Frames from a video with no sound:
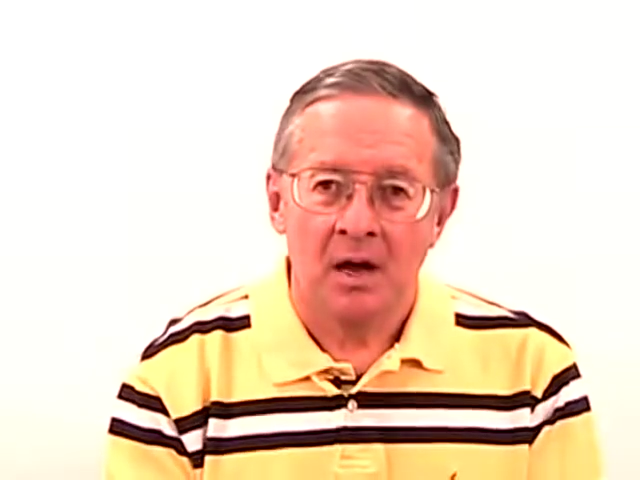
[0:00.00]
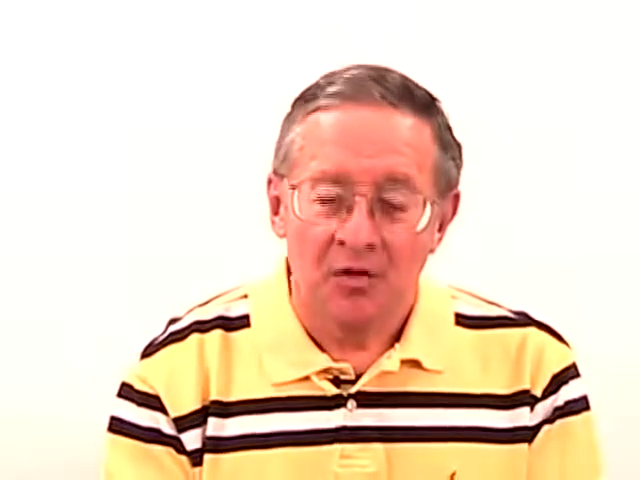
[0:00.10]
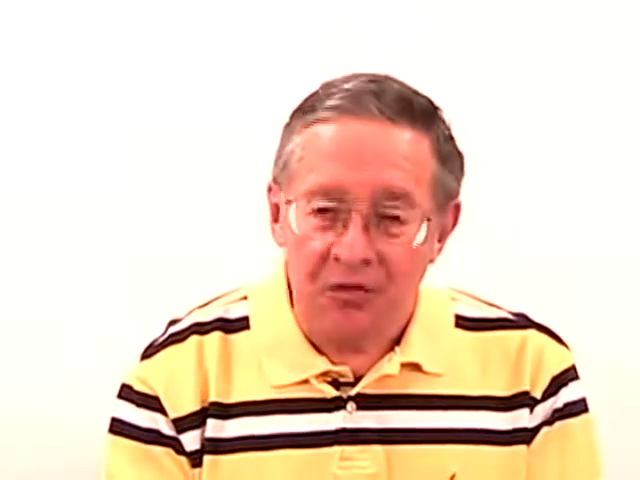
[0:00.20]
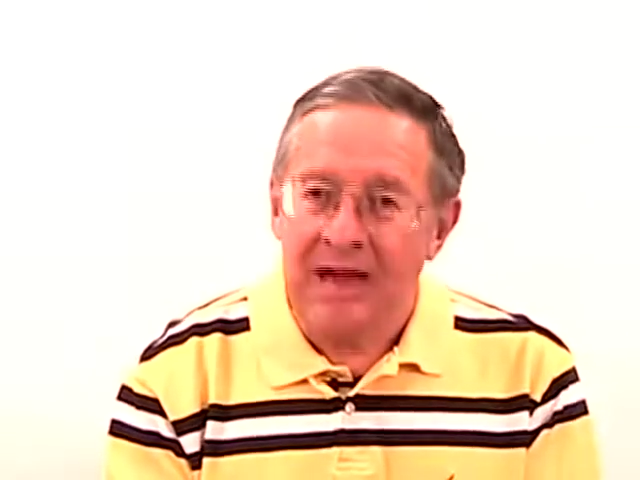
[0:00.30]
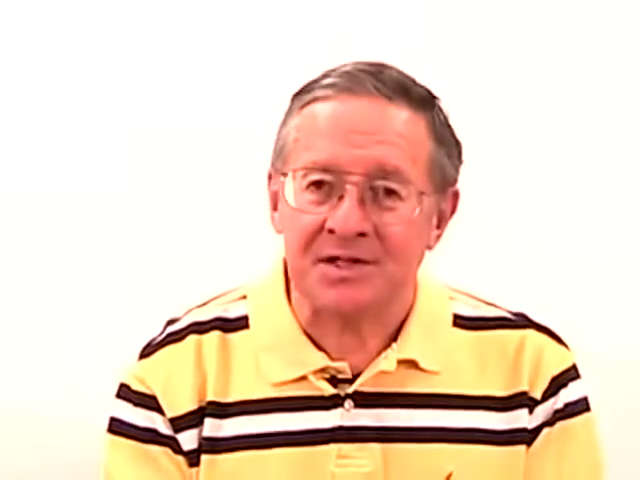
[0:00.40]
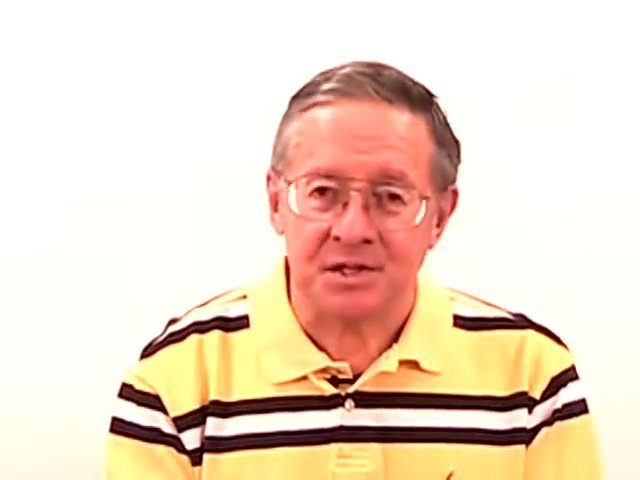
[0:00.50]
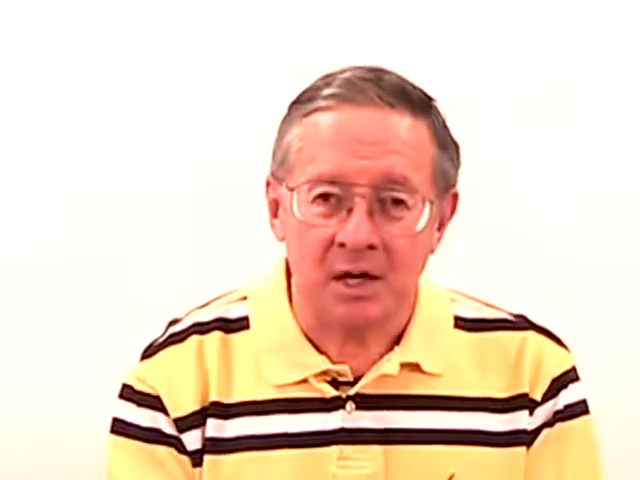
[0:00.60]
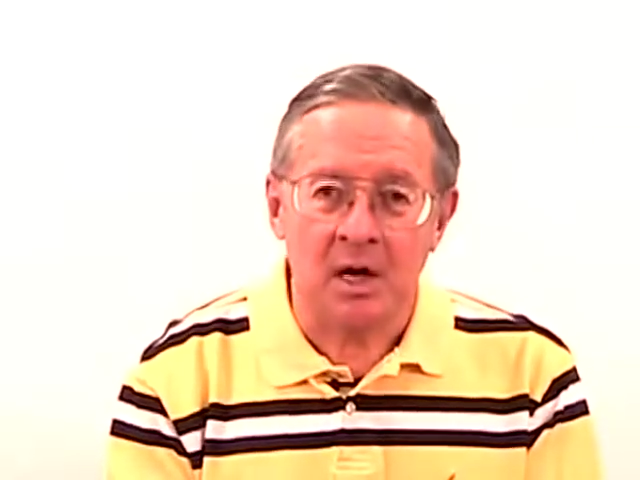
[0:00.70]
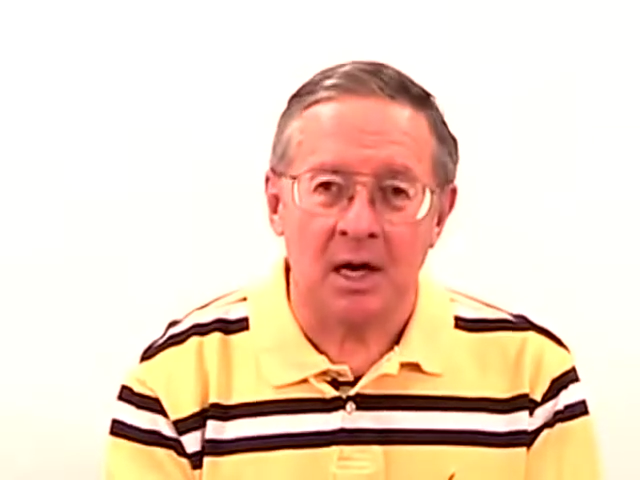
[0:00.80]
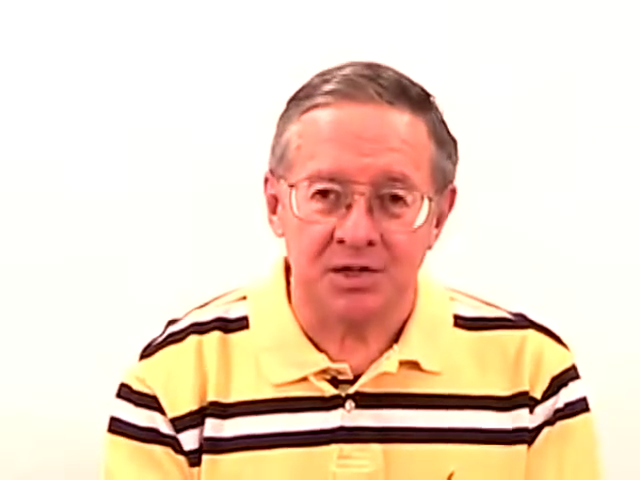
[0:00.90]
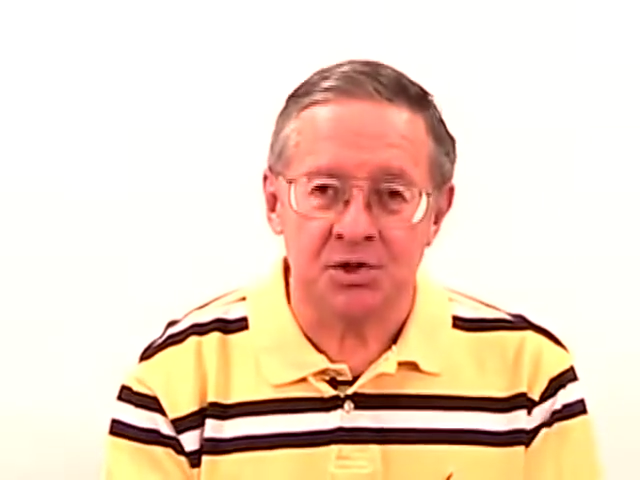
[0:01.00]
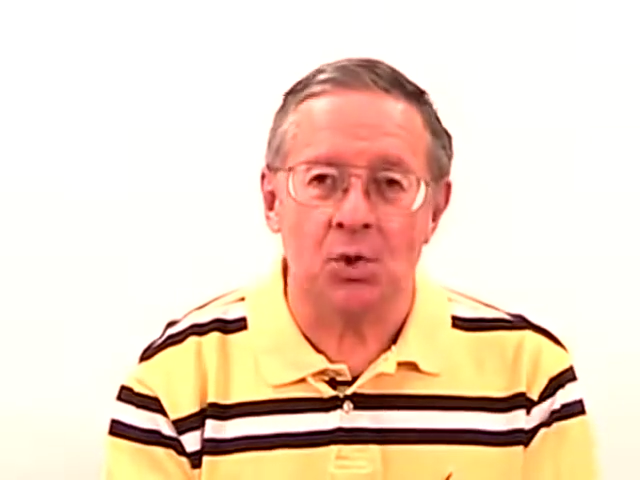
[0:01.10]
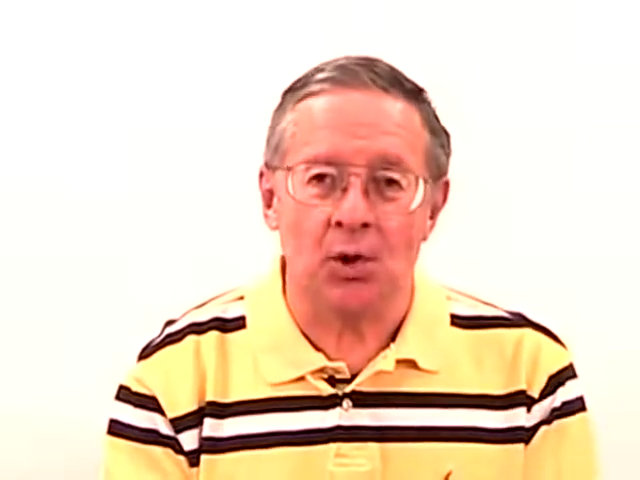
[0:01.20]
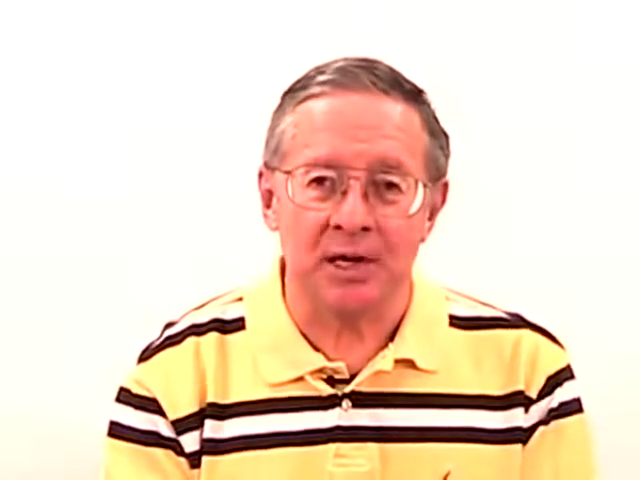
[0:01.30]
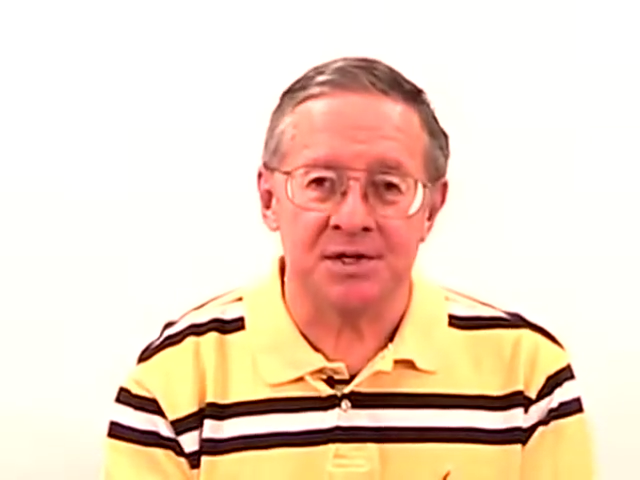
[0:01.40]
That's God's
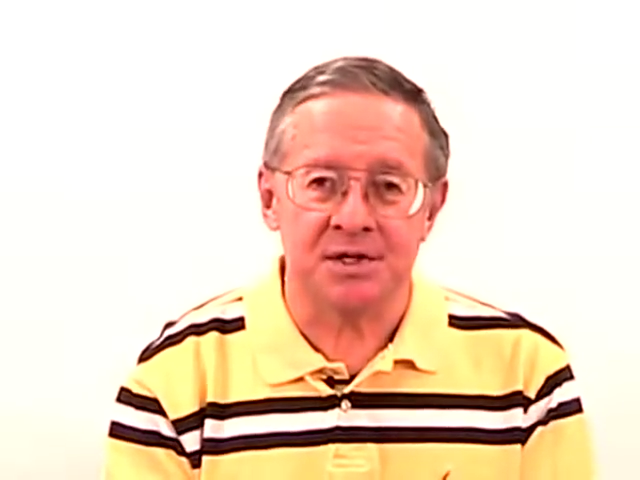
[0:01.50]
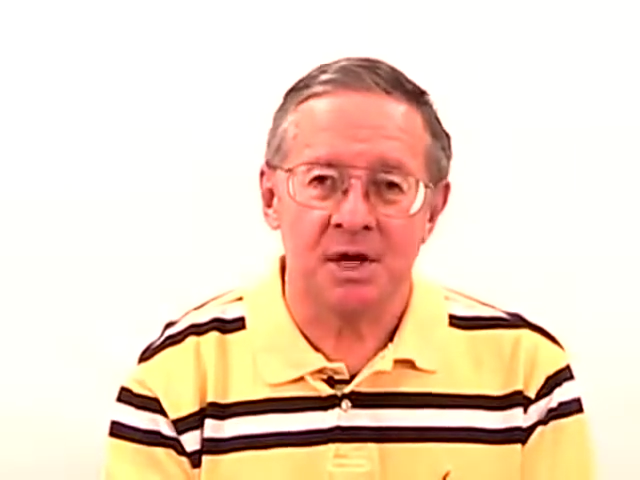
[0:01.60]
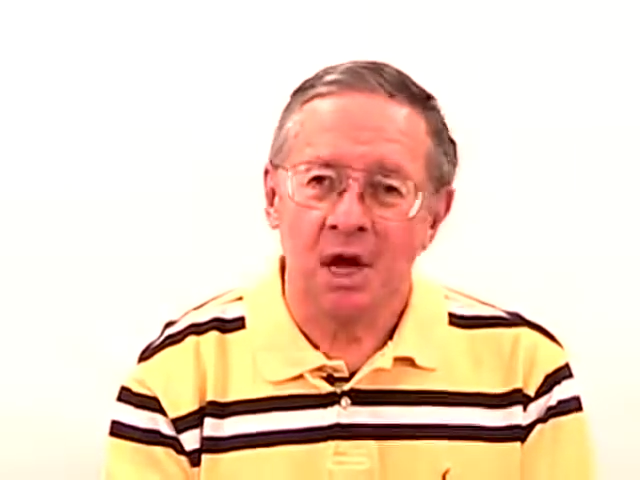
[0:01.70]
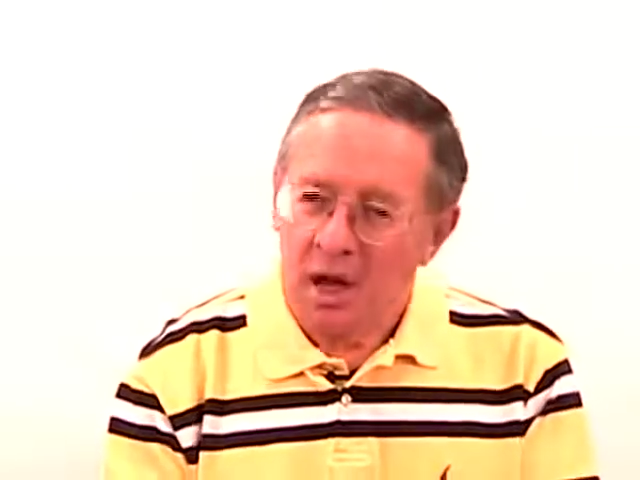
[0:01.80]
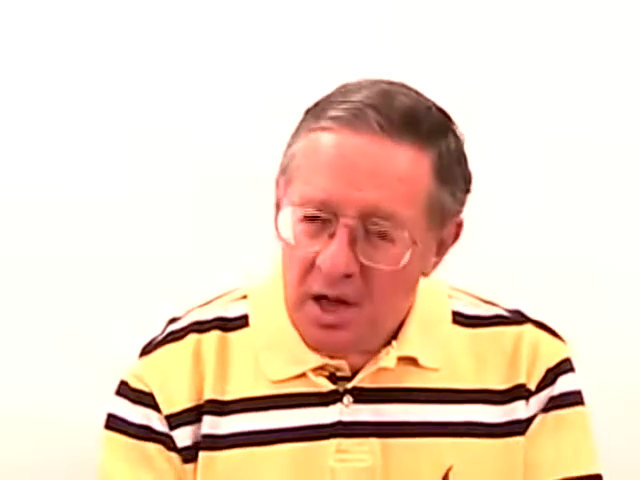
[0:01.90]
grace.